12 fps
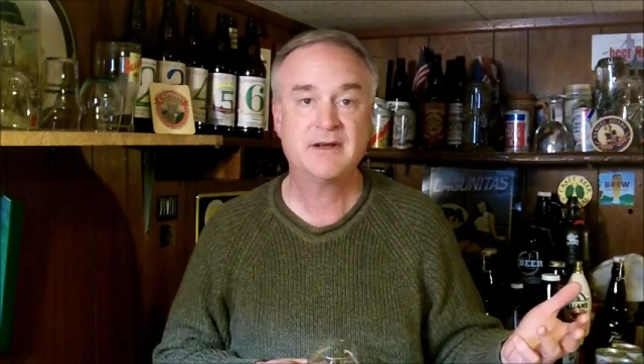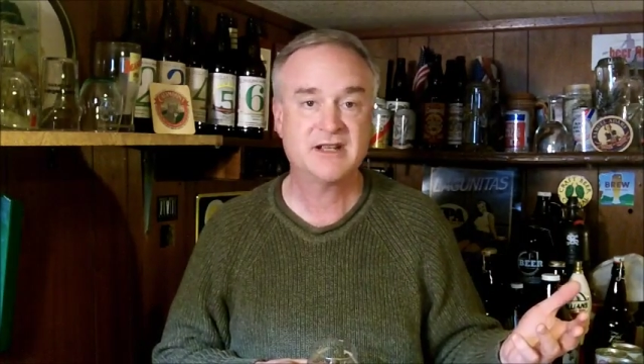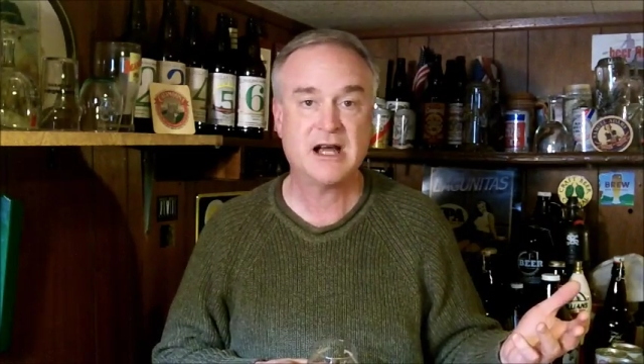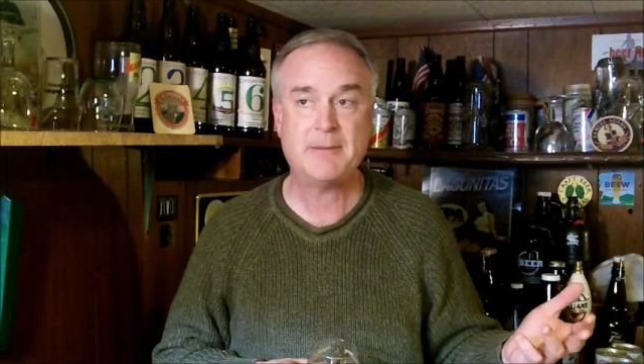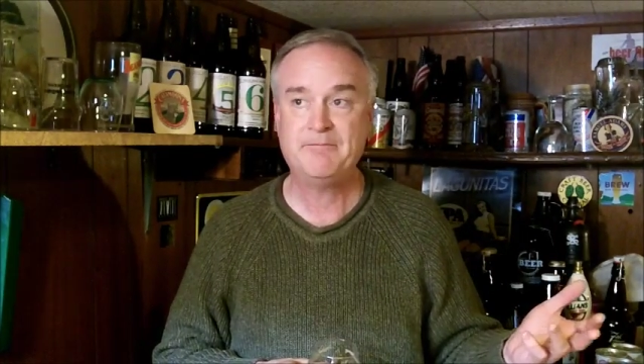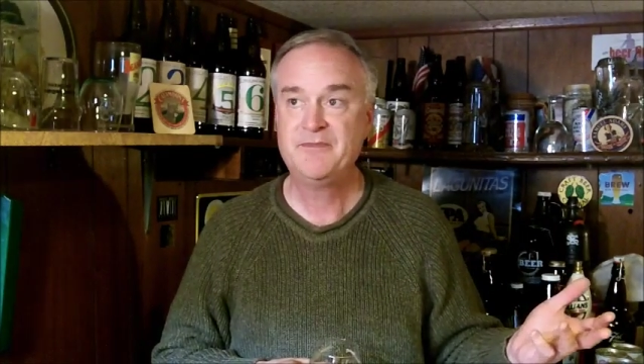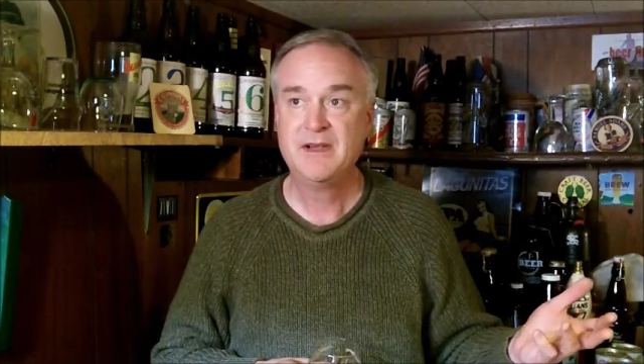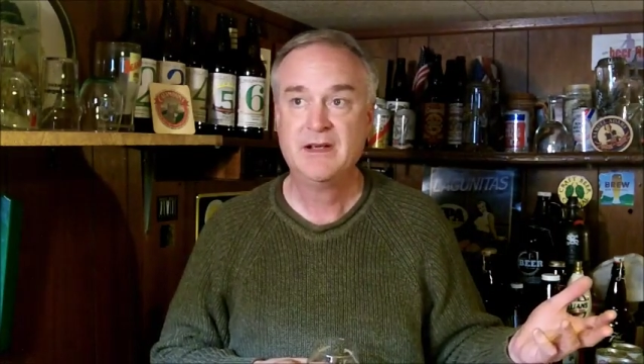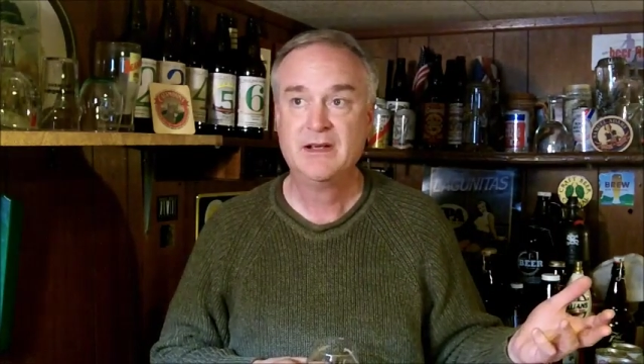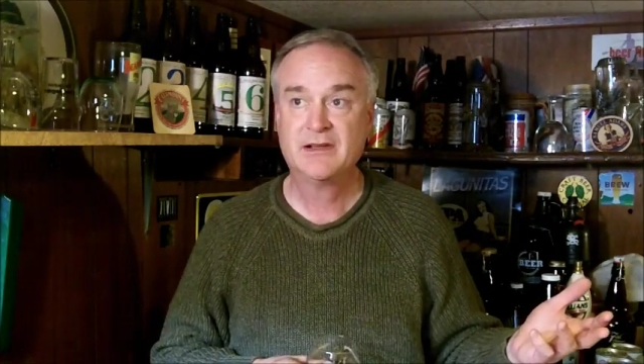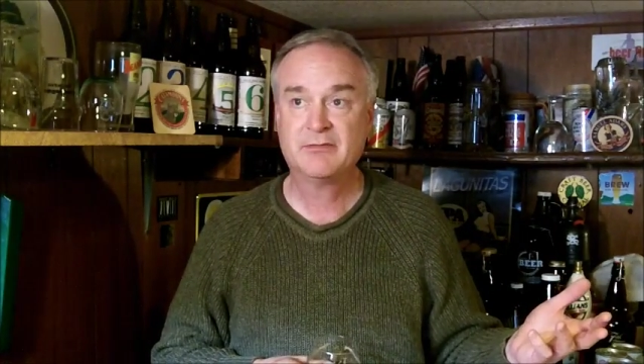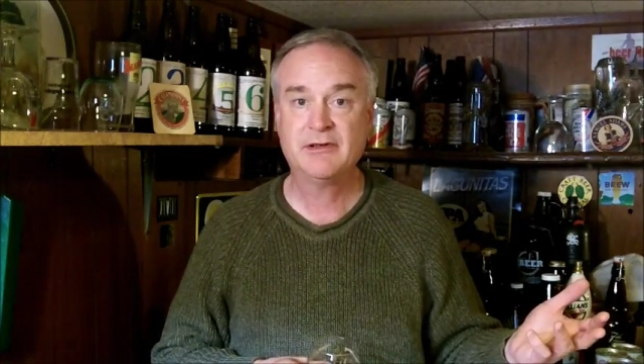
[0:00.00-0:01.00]
top
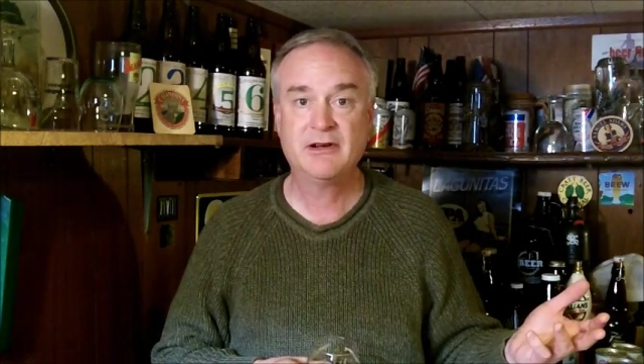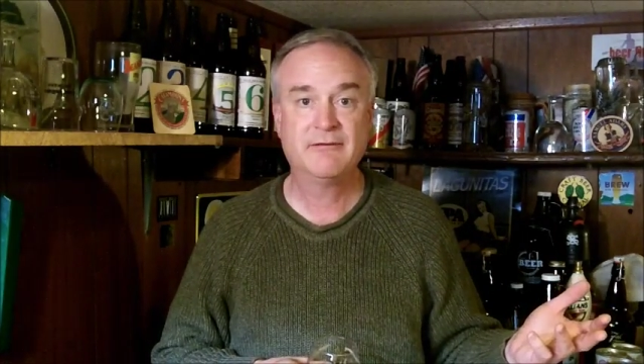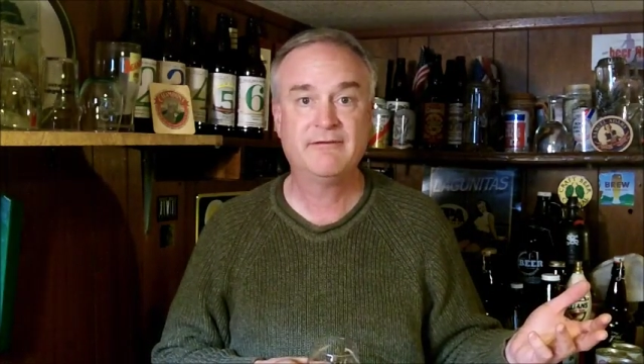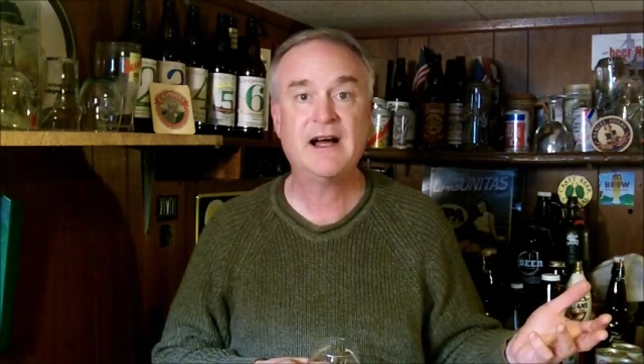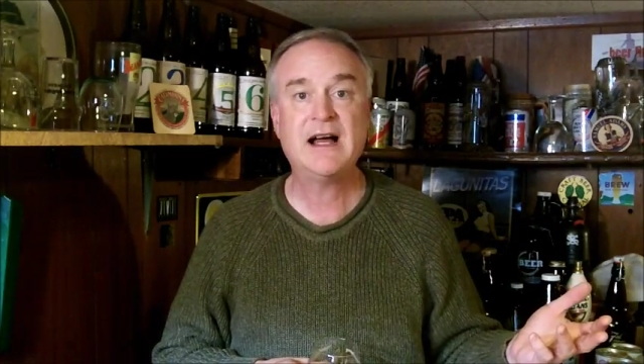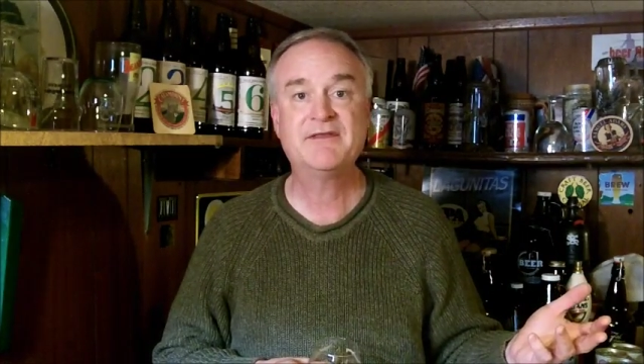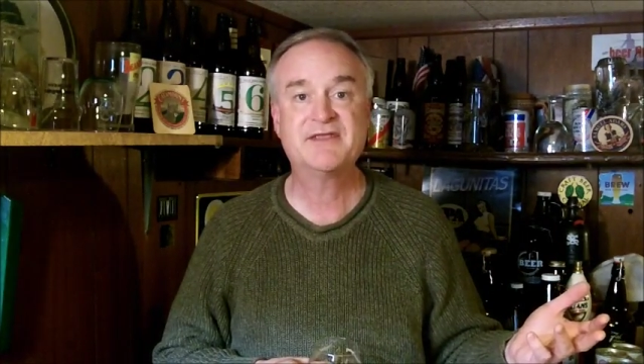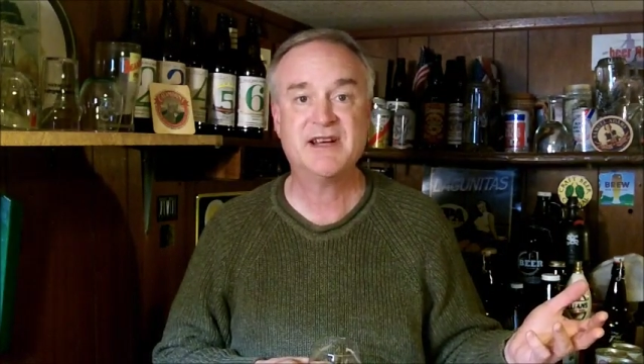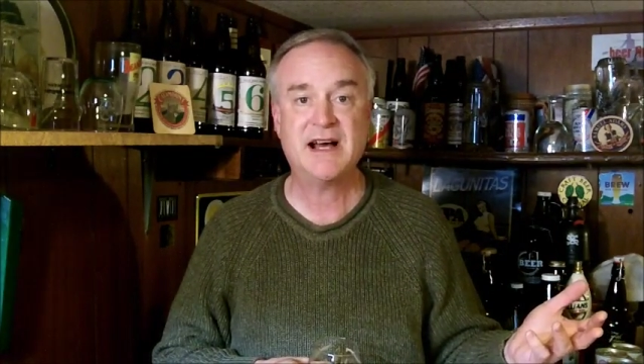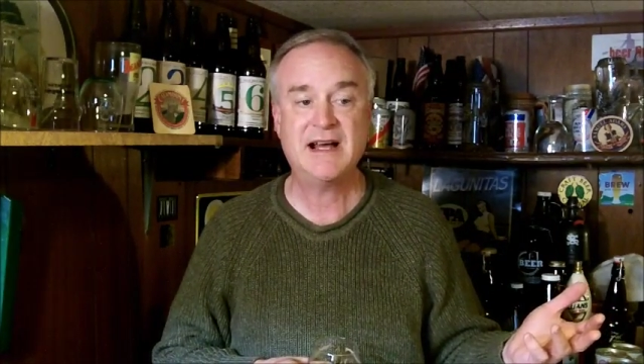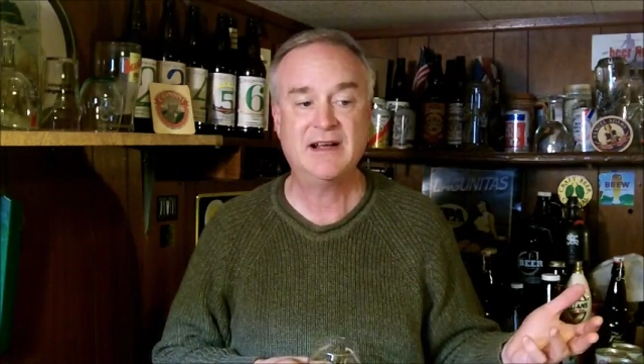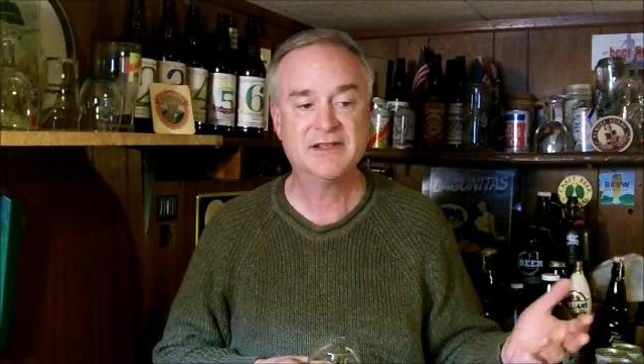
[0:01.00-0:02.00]
three or five
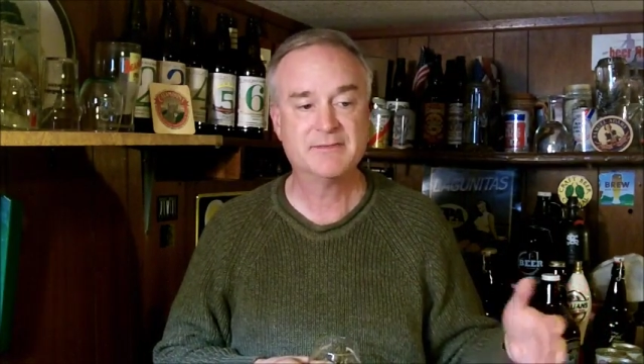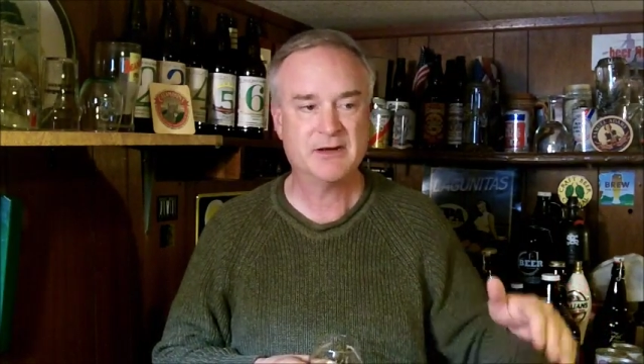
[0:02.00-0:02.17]
styles,